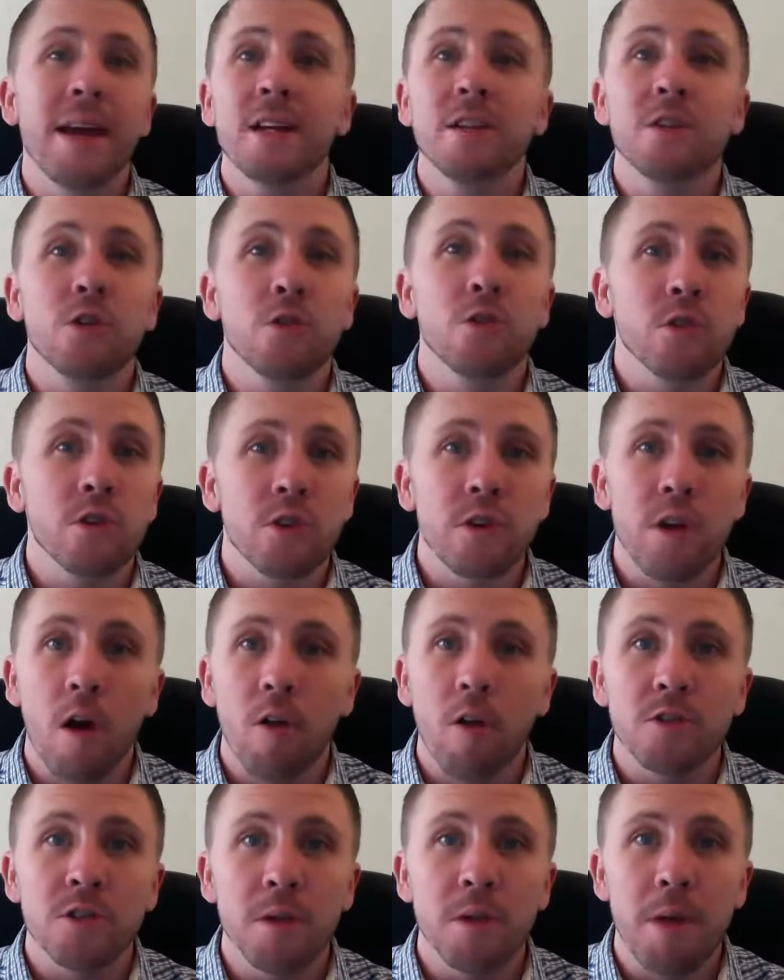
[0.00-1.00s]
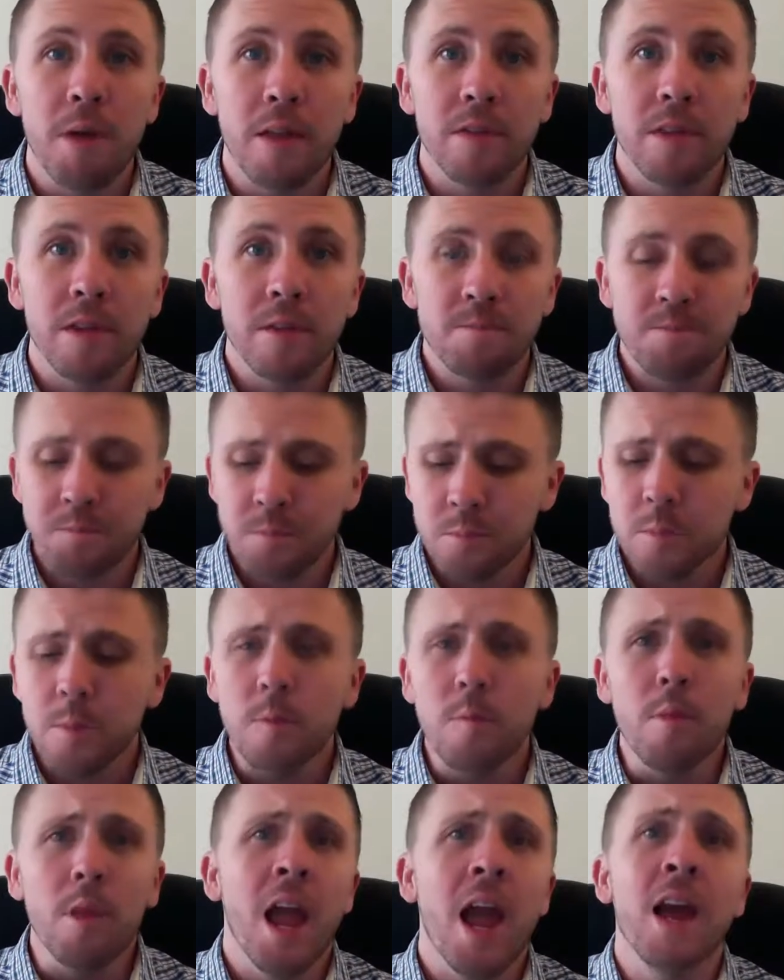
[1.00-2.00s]
making $200 a month.
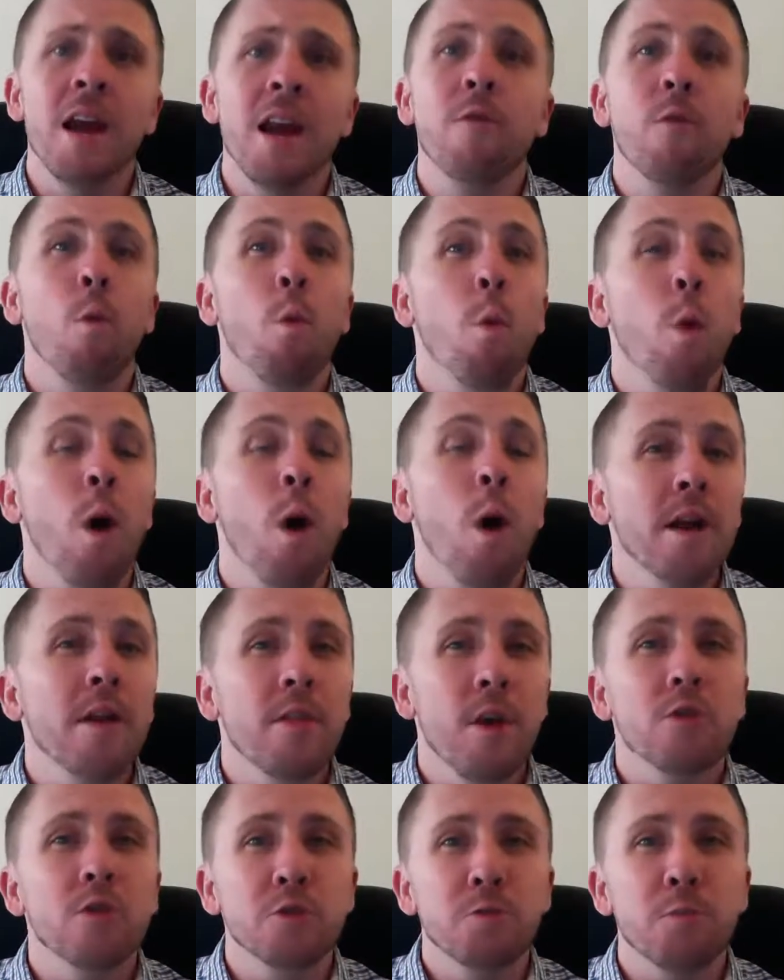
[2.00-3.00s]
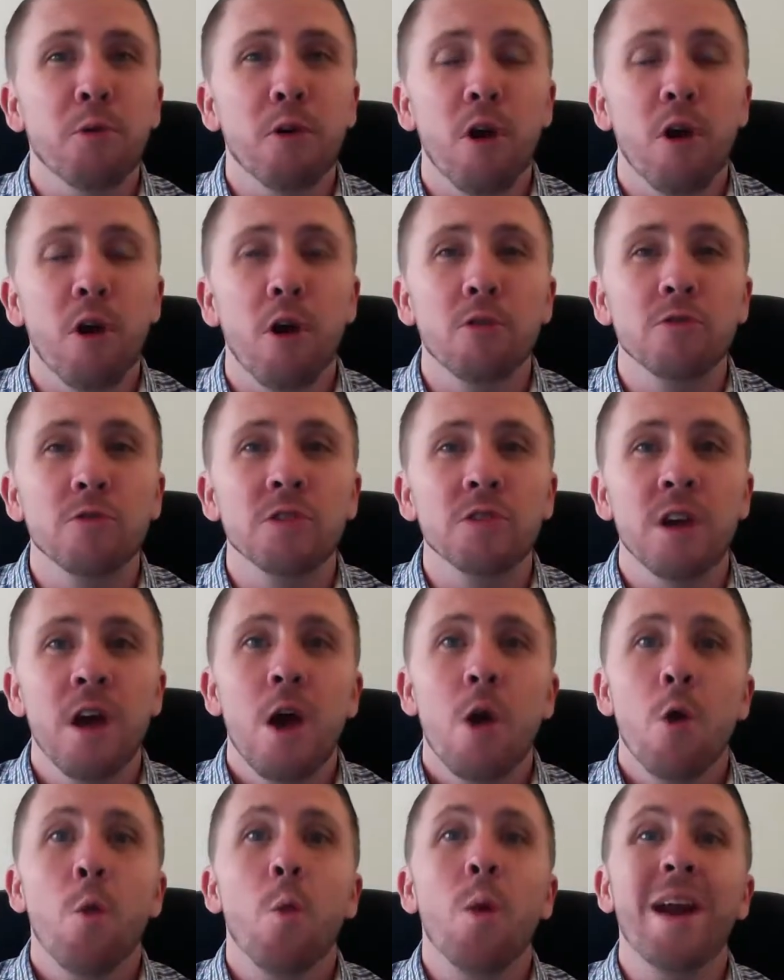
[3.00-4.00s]
And if one of those pros
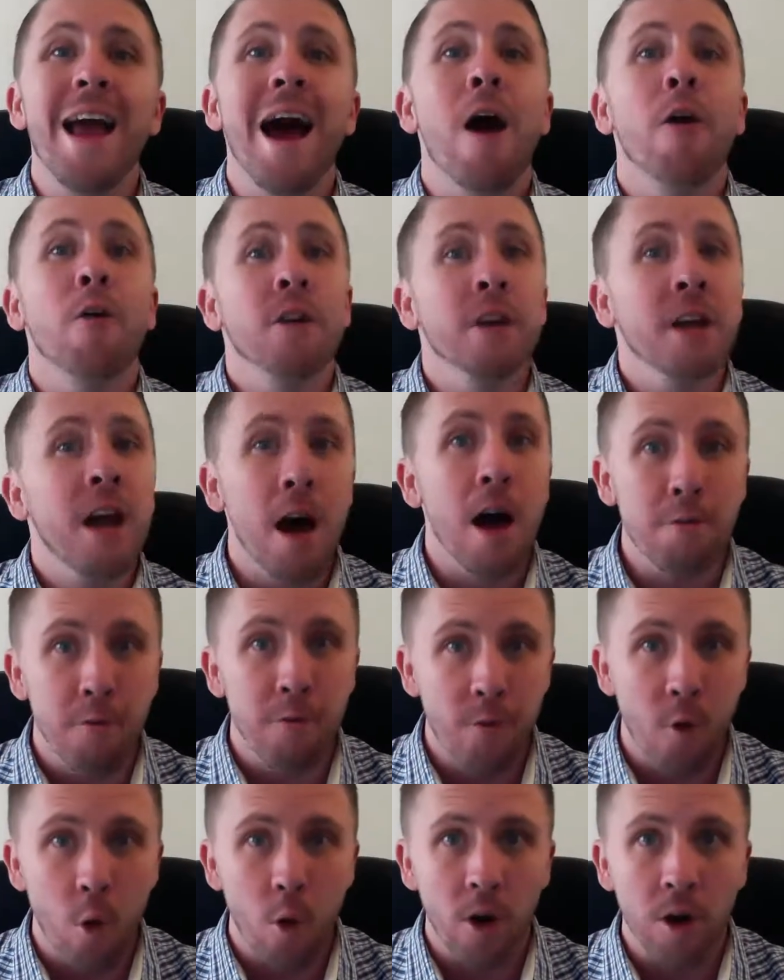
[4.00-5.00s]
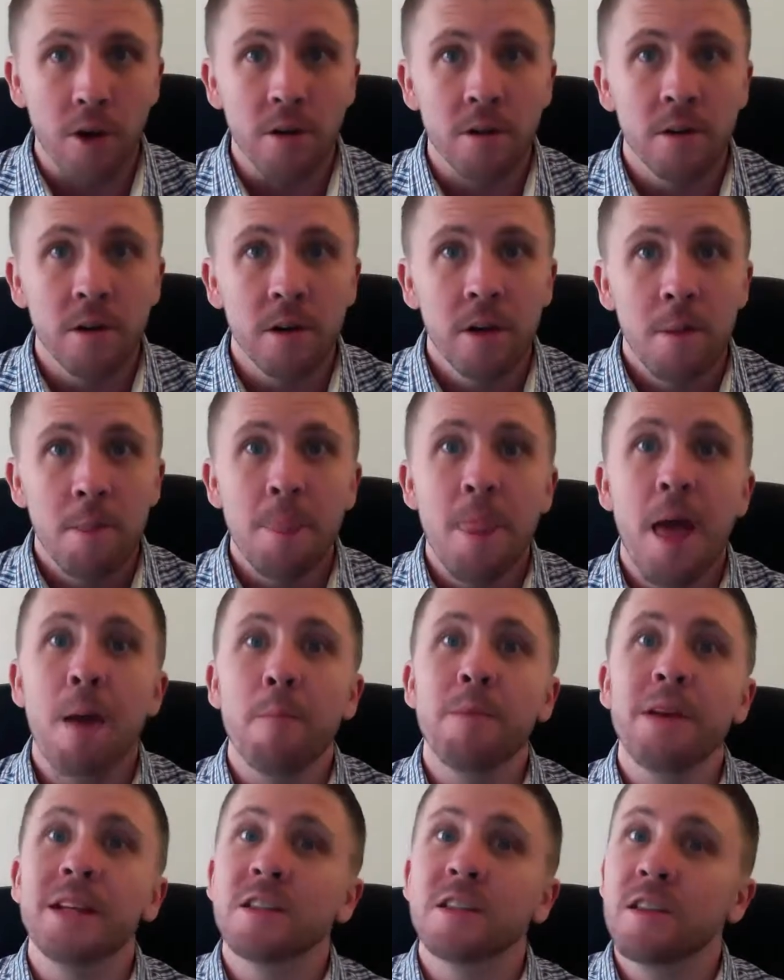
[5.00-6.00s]
went out and got 4,
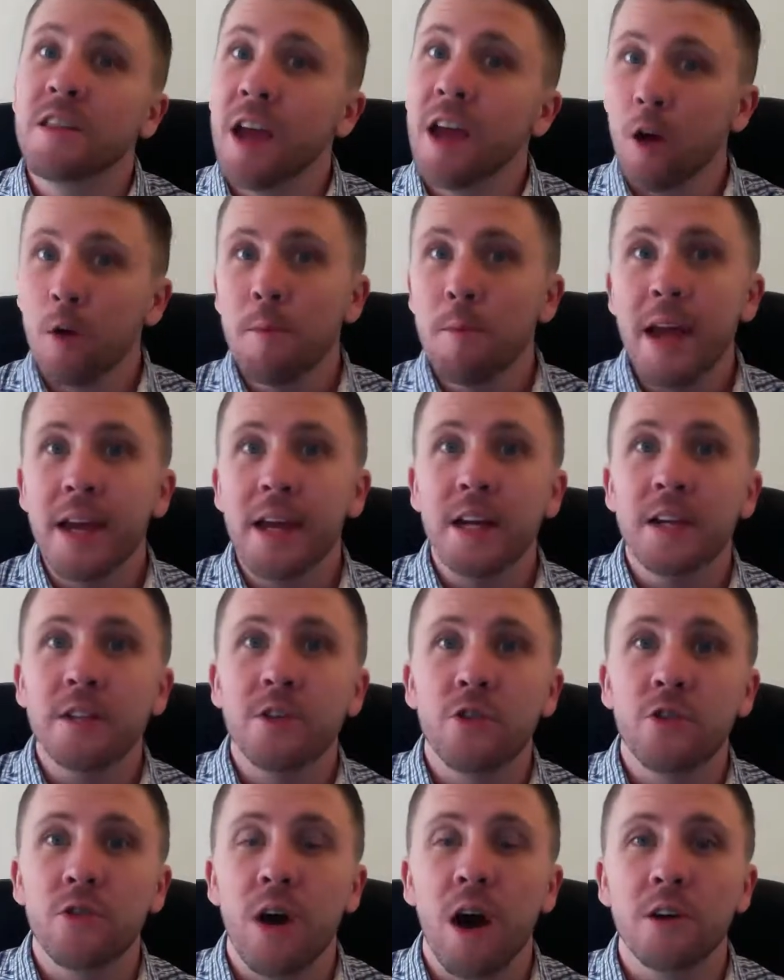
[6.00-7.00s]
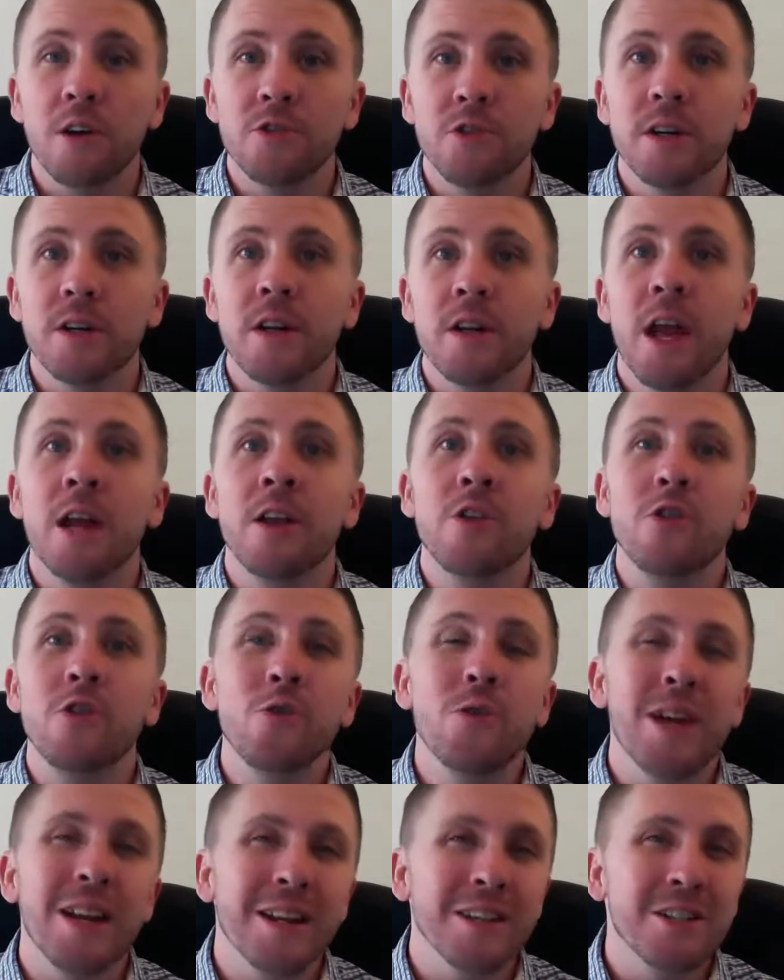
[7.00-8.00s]
that means they're making 200
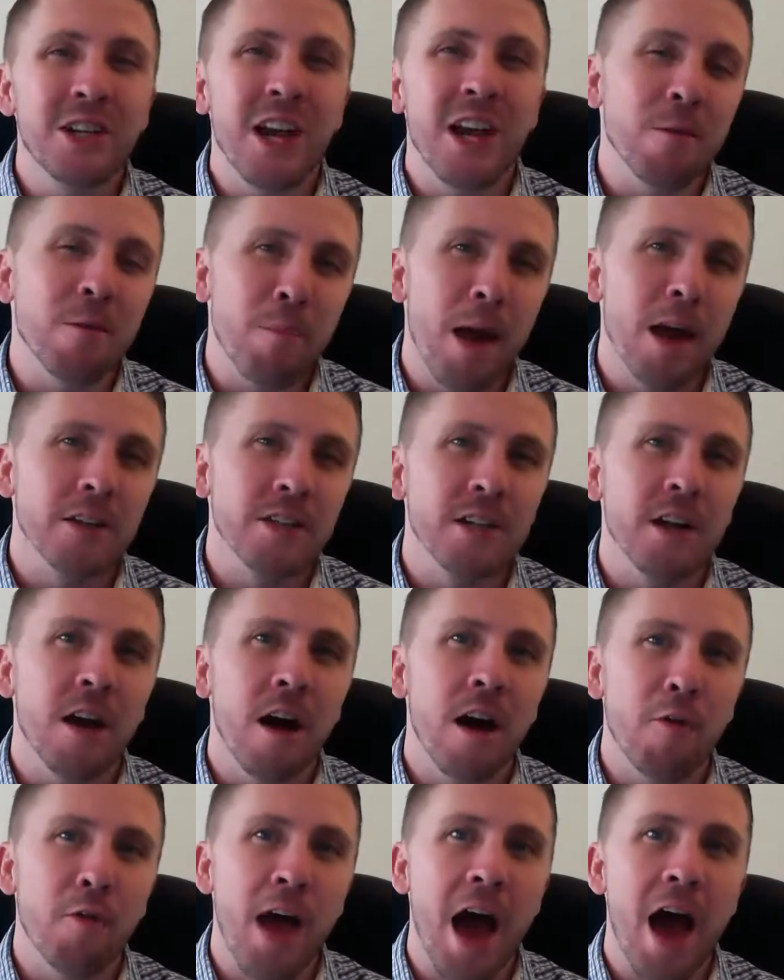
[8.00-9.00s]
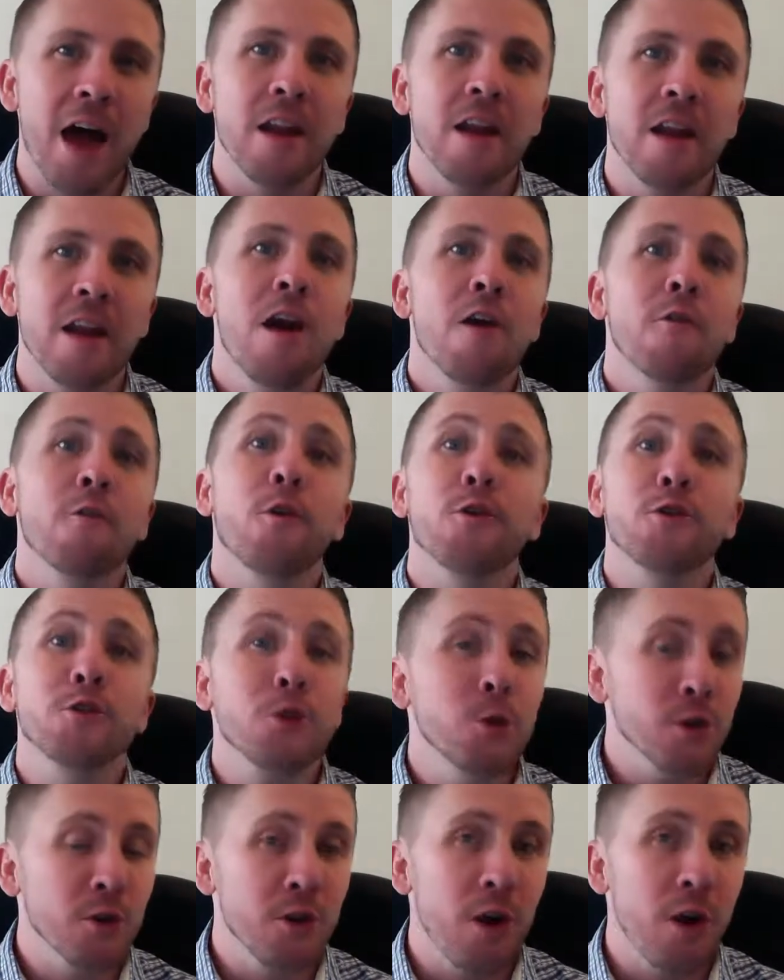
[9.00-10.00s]
and you get a check matching off that for
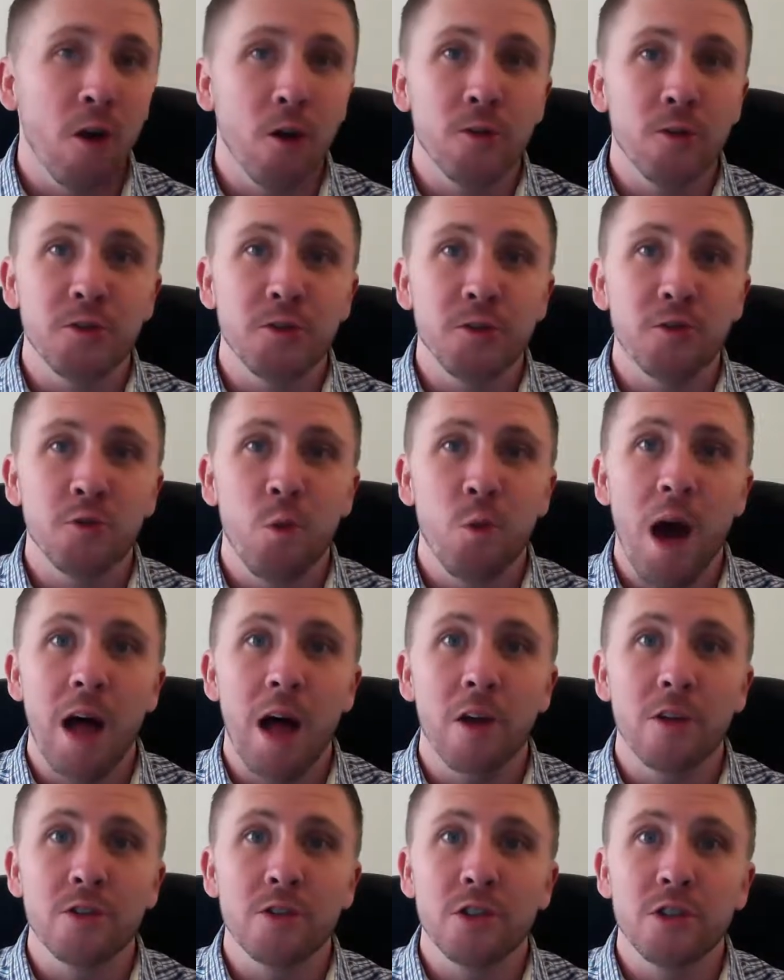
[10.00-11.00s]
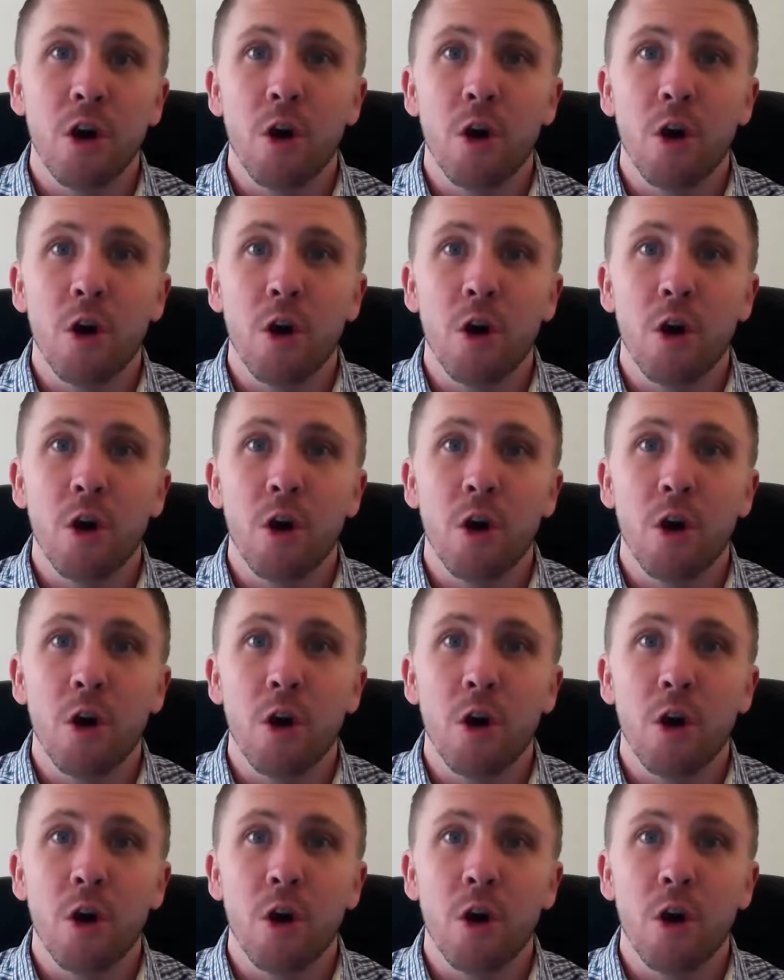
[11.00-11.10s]
$200 as well.